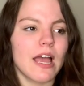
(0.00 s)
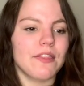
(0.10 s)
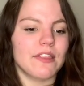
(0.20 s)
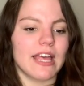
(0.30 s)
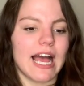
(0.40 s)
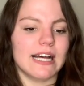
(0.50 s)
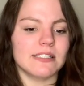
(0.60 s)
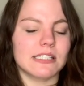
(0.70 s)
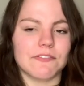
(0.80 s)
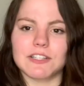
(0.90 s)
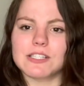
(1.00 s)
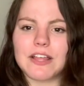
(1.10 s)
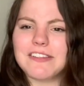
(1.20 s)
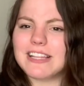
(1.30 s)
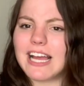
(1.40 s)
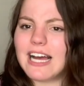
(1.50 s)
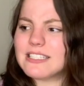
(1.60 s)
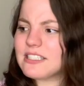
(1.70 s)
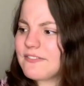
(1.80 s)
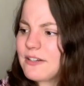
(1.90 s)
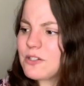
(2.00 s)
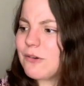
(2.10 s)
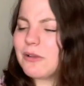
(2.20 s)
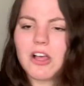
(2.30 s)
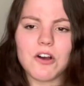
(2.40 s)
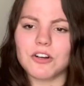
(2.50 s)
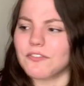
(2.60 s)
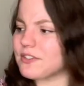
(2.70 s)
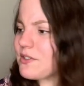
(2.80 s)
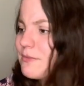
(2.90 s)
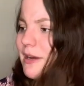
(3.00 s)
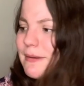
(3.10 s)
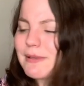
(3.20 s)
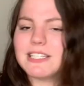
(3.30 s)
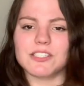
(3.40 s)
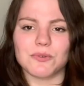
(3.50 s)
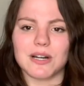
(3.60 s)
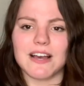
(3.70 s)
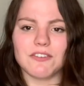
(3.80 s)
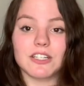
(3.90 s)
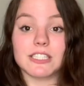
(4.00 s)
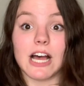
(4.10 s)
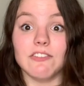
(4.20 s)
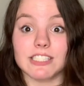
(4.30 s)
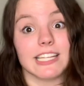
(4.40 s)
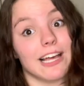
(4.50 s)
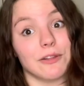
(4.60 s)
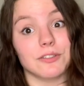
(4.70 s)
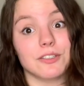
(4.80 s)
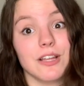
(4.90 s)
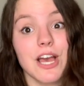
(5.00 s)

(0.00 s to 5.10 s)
And then they asked if this, I think they asked if I was home alone or if this was my place or whatever, because obviously I looked